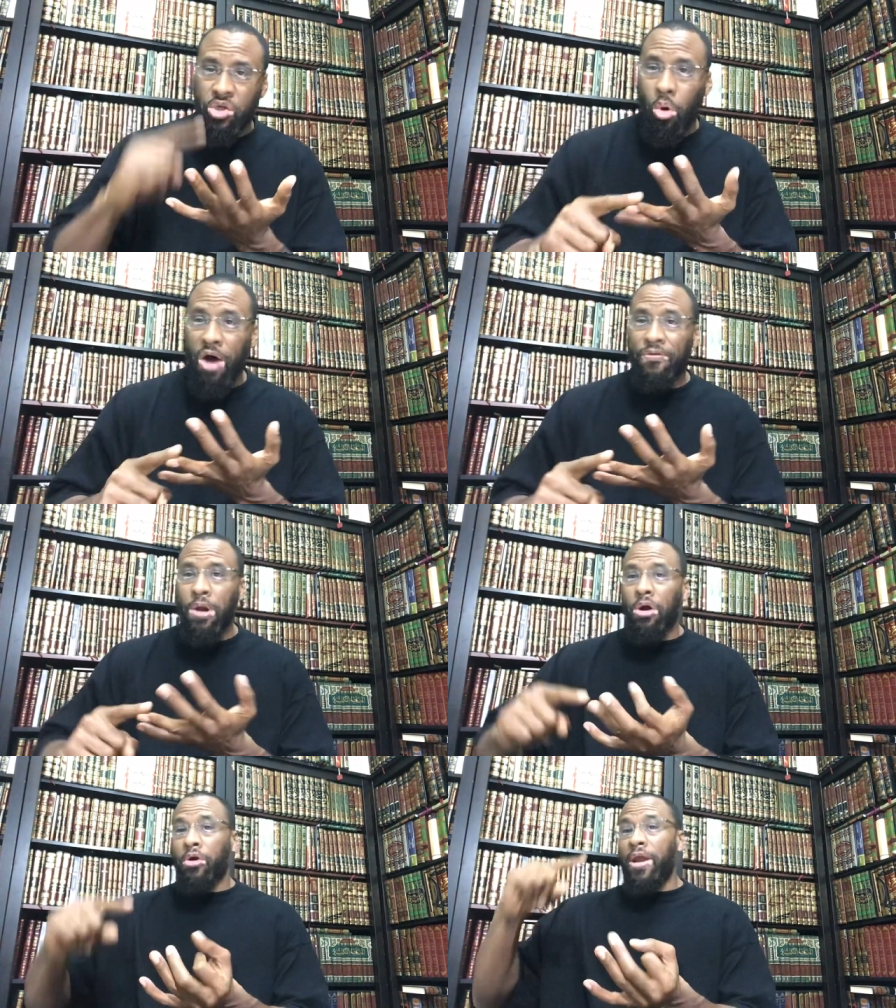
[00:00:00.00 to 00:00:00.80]
make
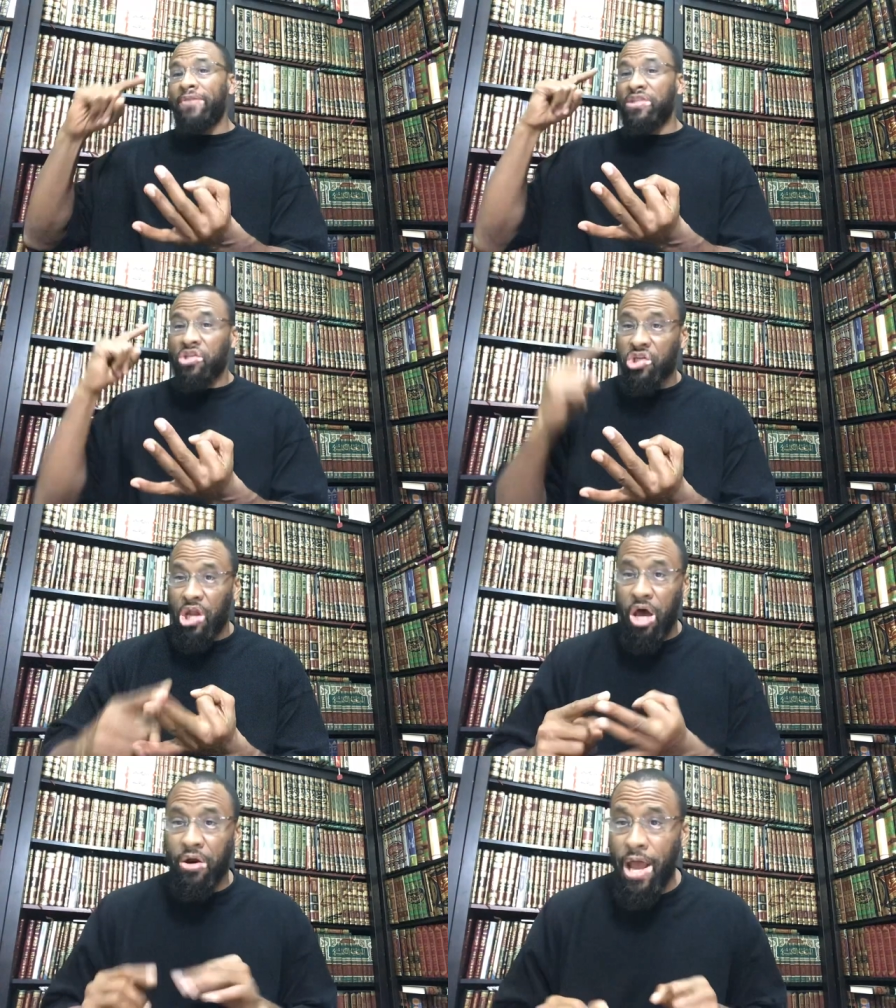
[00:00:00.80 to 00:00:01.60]
tawaf around graves
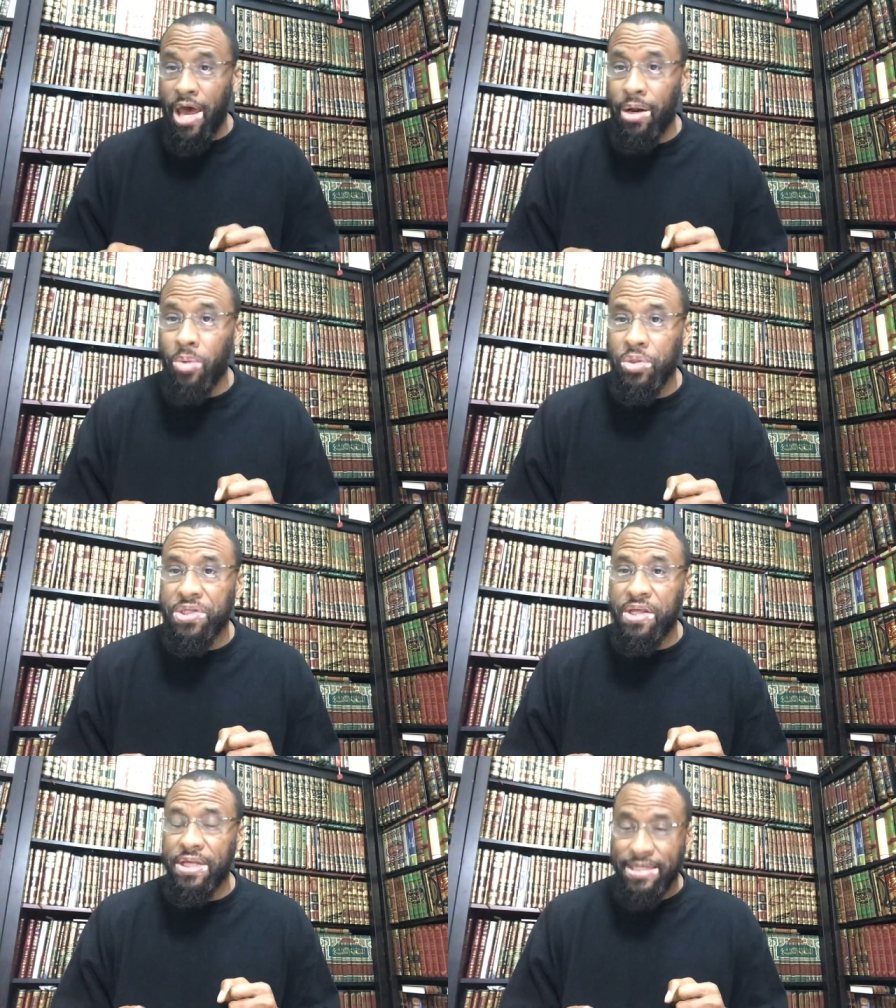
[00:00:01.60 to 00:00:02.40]
and slaughter
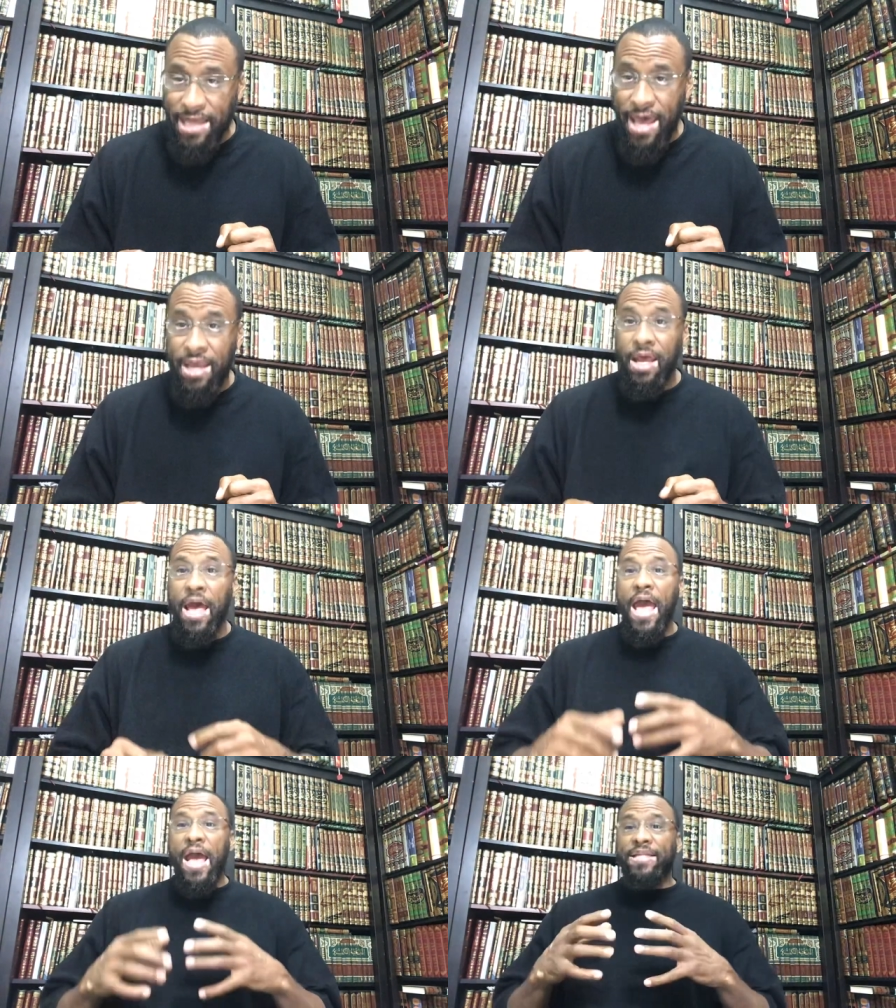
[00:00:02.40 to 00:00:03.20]
animals to the
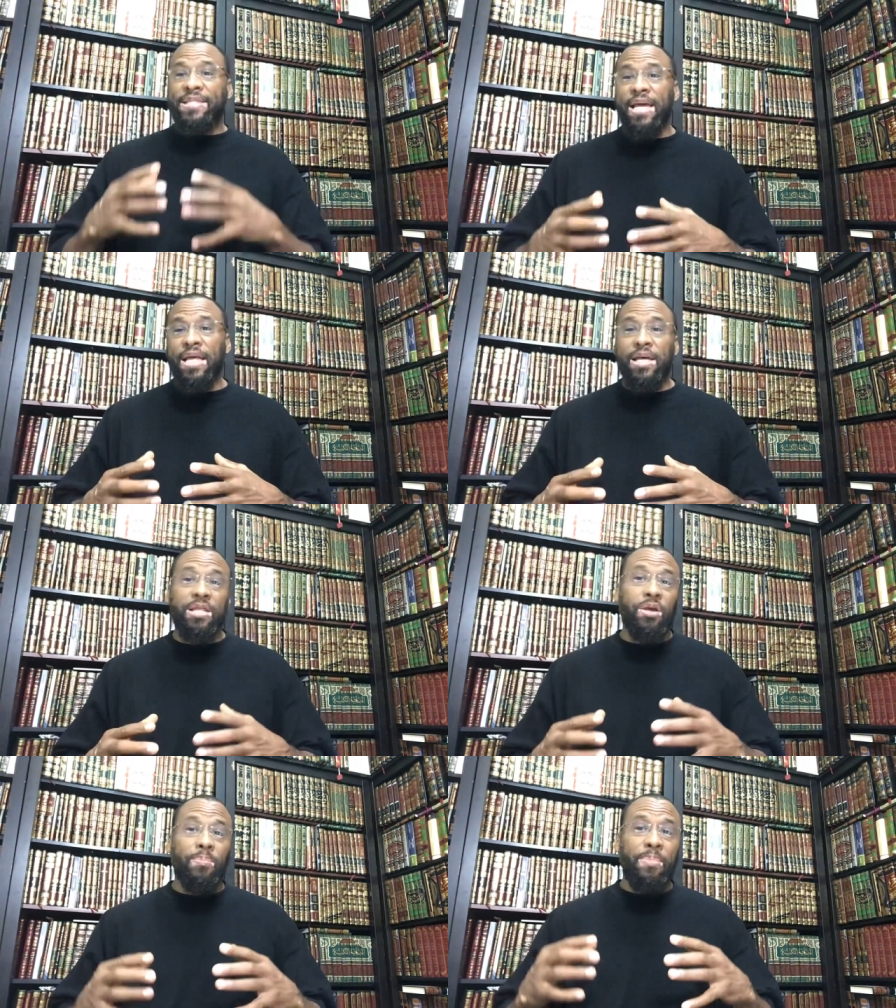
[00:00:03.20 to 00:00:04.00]
dead and
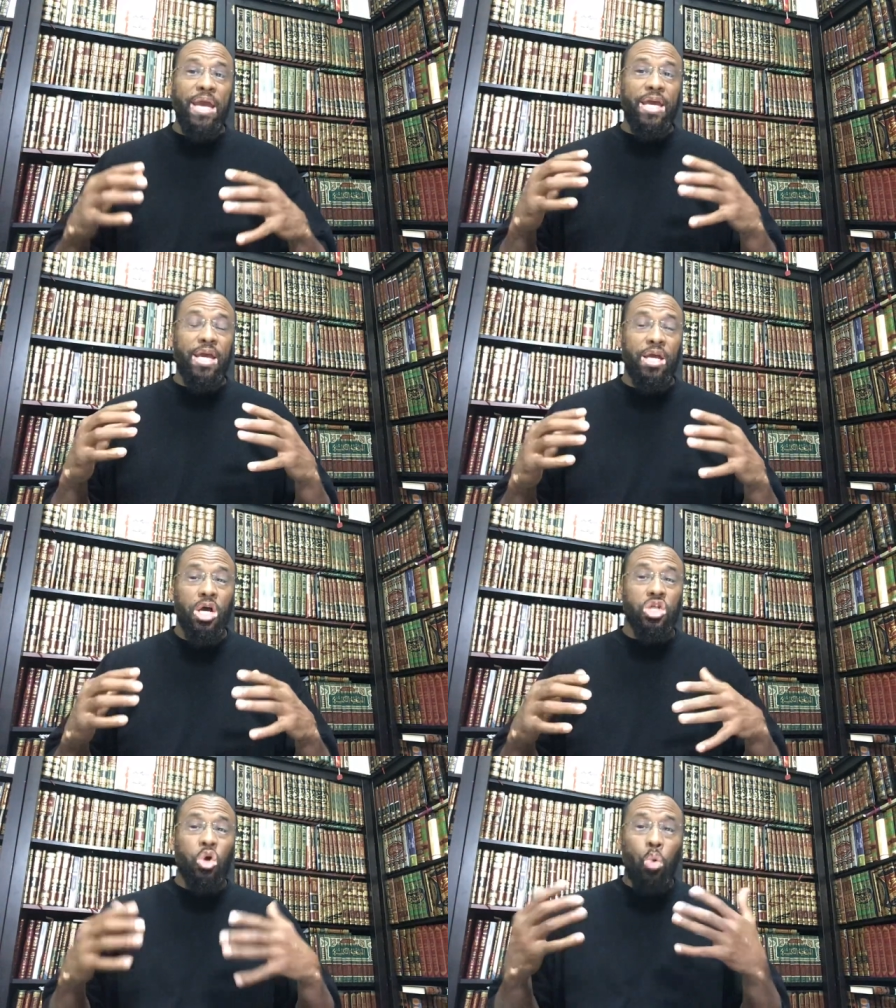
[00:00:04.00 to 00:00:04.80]
say that they're
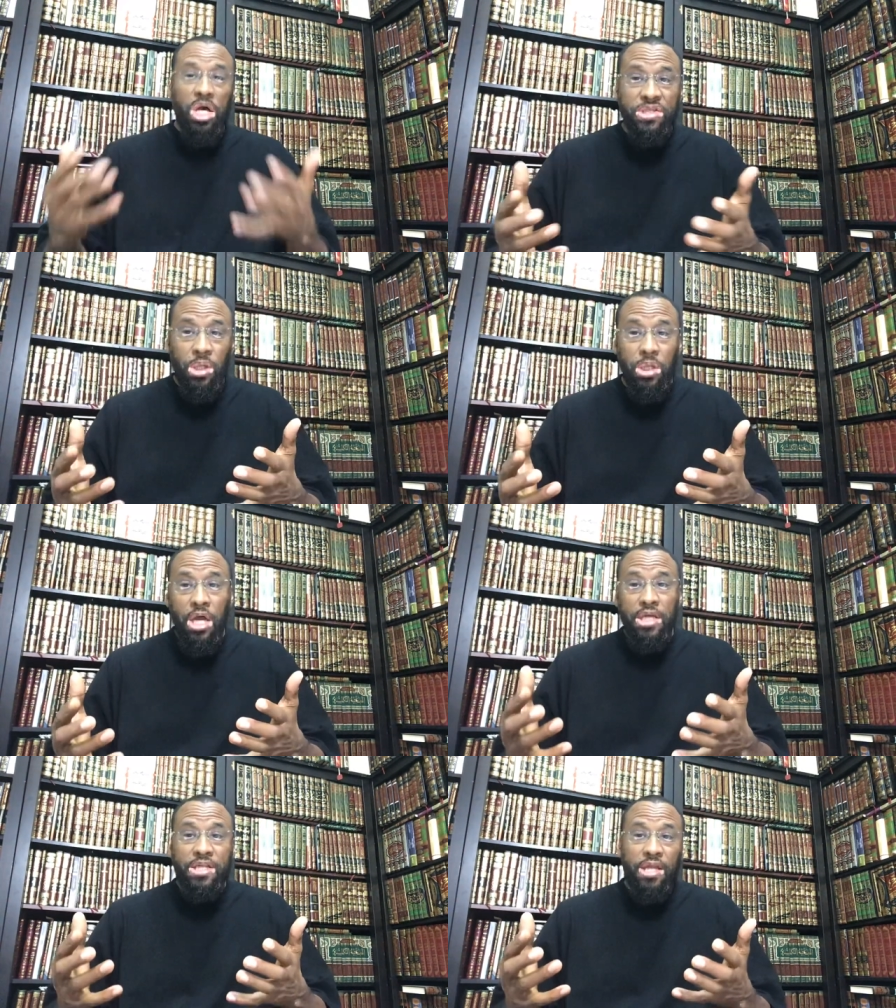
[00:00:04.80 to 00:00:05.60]
making
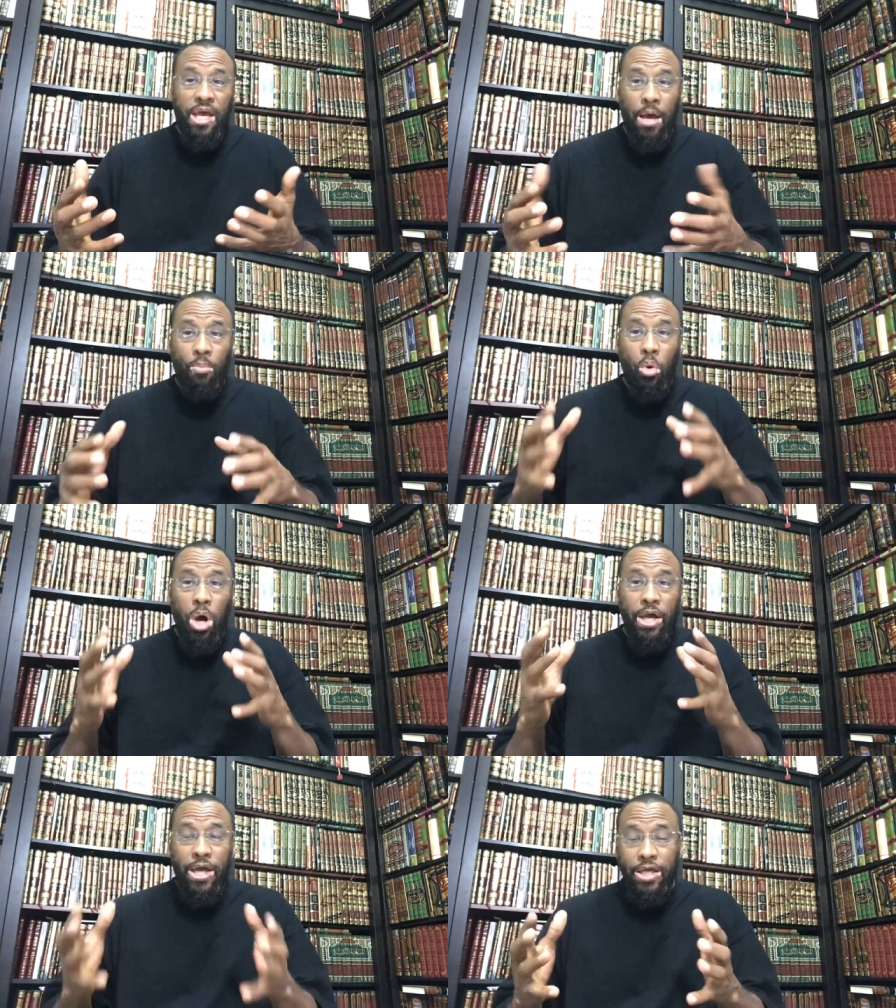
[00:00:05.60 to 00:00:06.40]
tawassul to the,
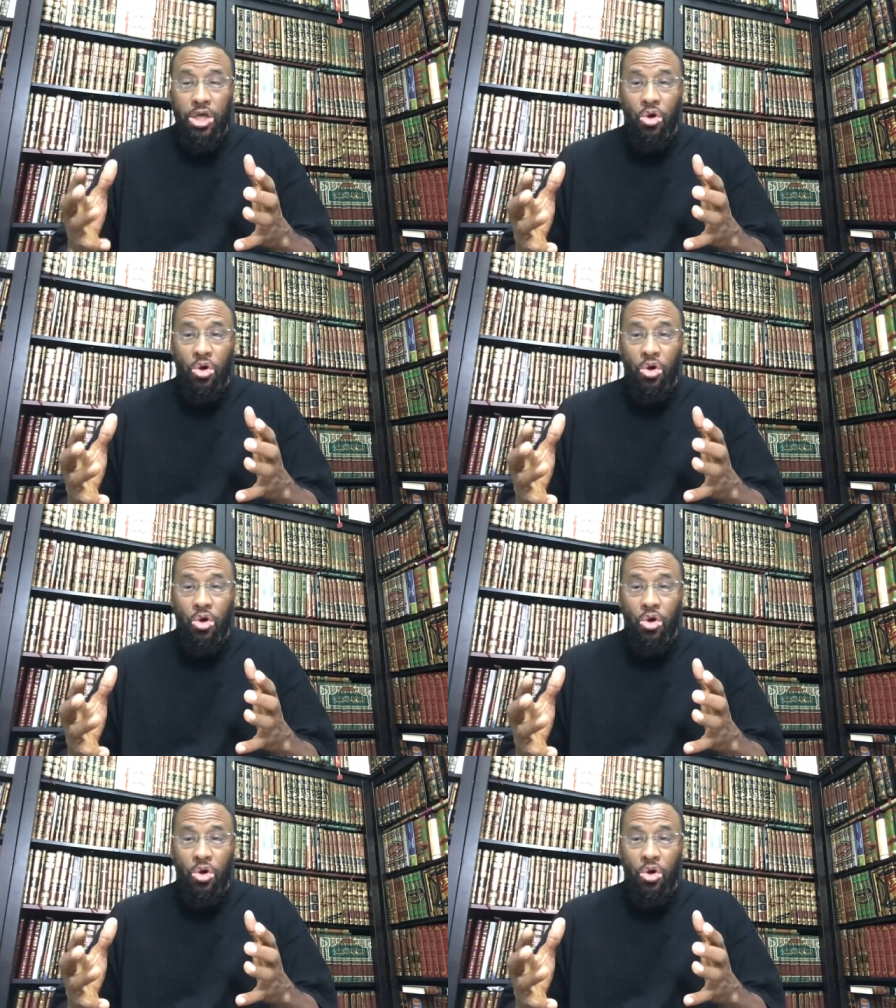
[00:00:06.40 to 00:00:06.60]
um,